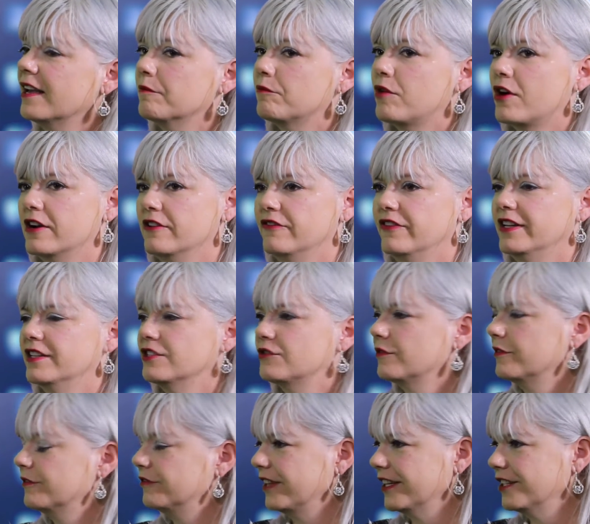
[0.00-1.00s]
Part of it is
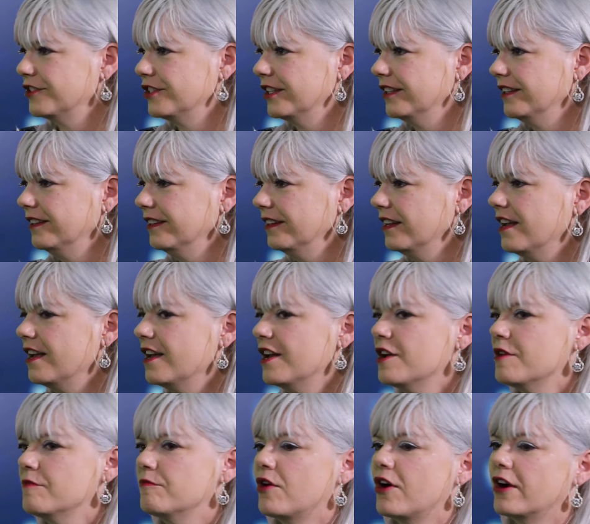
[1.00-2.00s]
reflection.
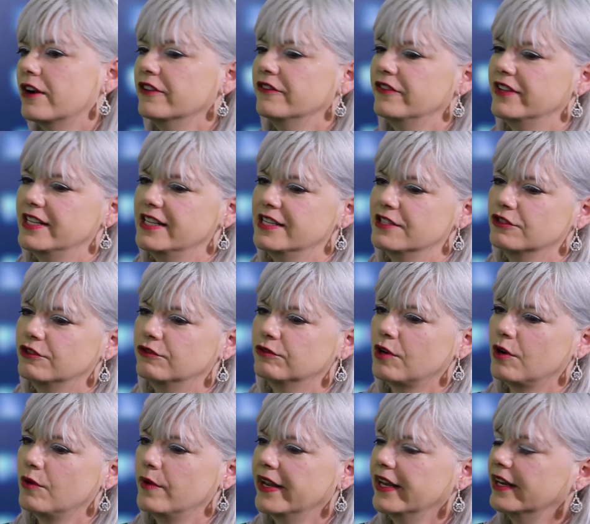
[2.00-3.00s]
Part of it is
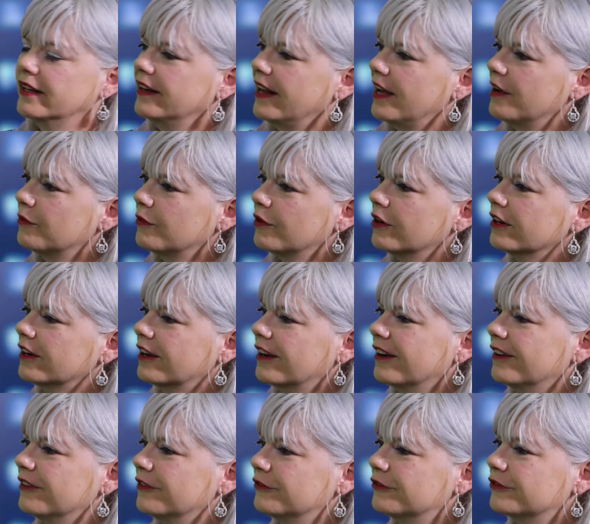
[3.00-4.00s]
growing a network
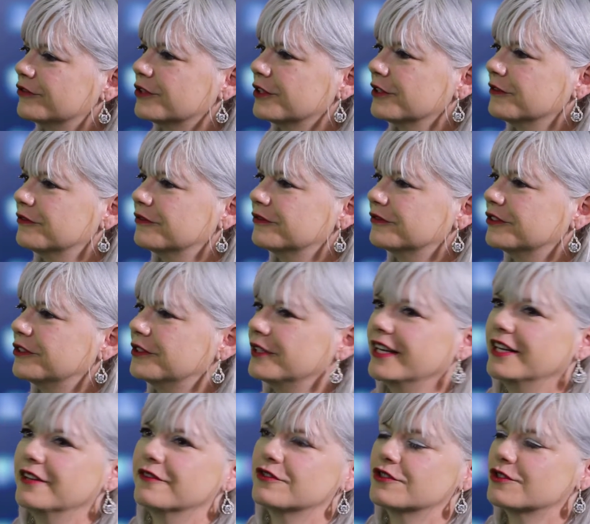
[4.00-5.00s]
of sort of
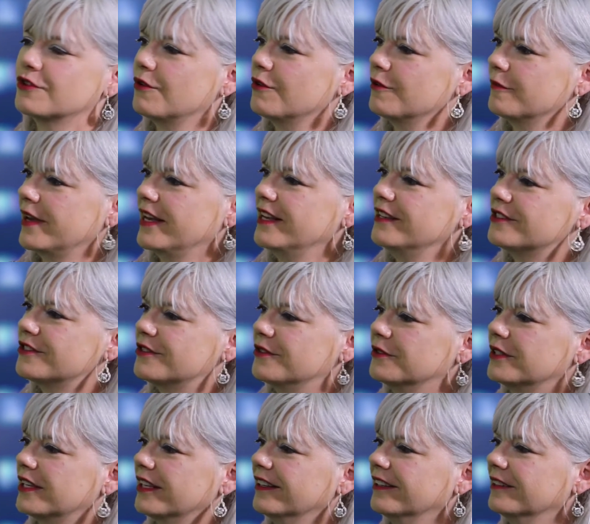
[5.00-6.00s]
creative soulmates who
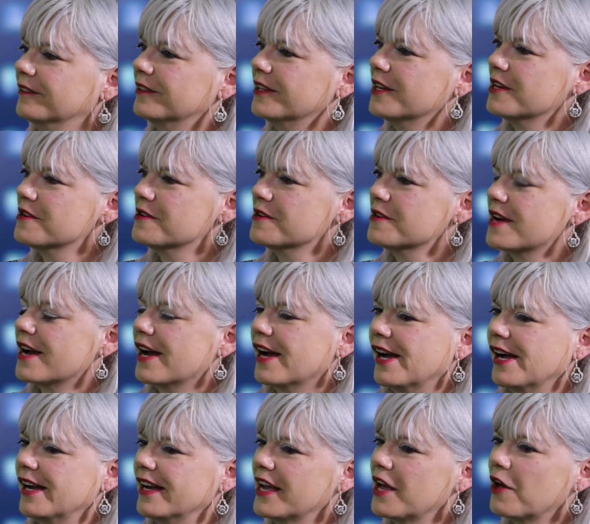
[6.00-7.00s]
can
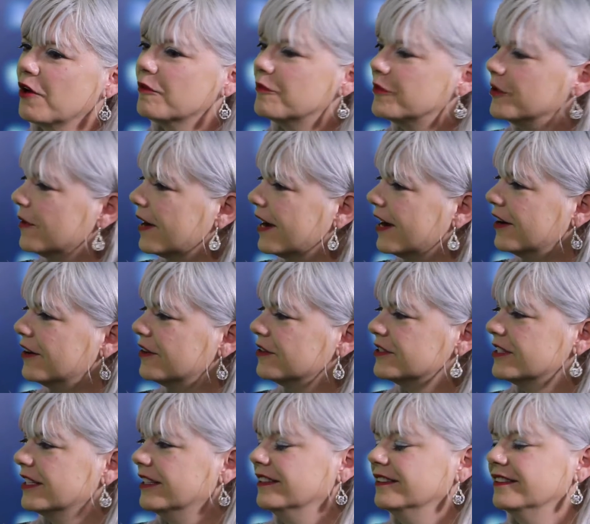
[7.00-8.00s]
help you
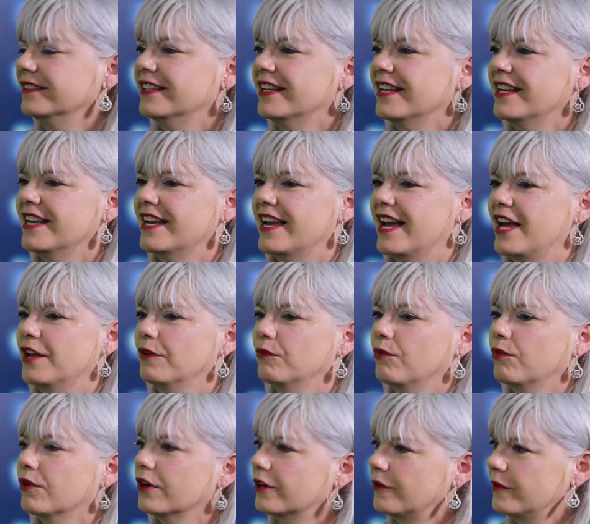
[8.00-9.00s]
out and
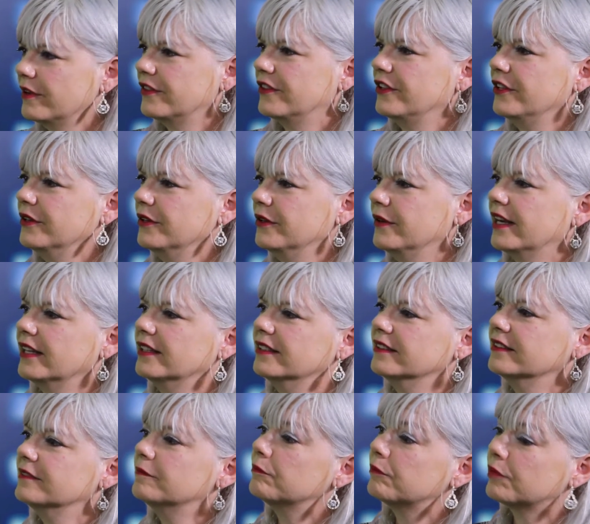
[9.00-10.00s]
work with you.
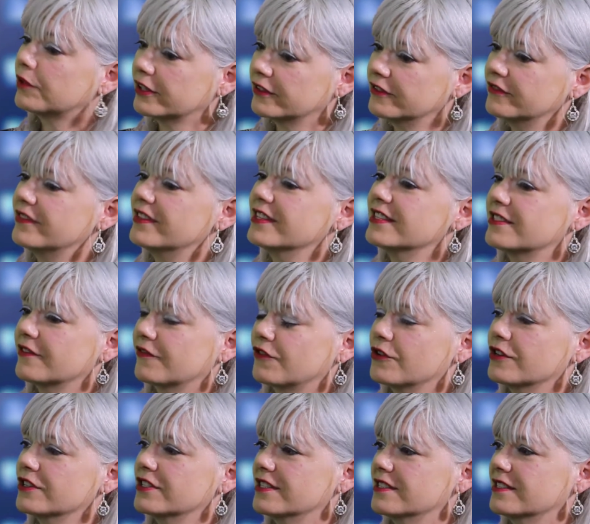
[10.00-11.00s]
And part of this, of
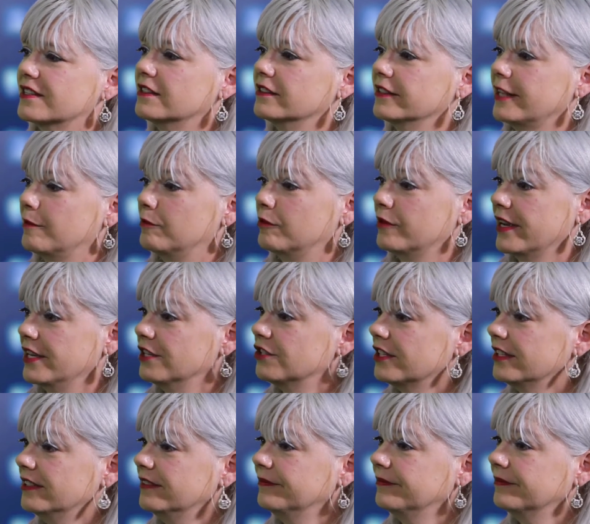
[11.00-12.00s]
course, is
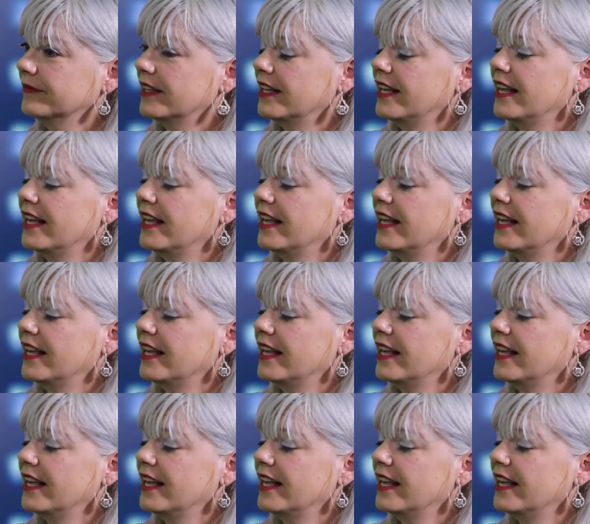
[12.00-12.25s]
collaboration.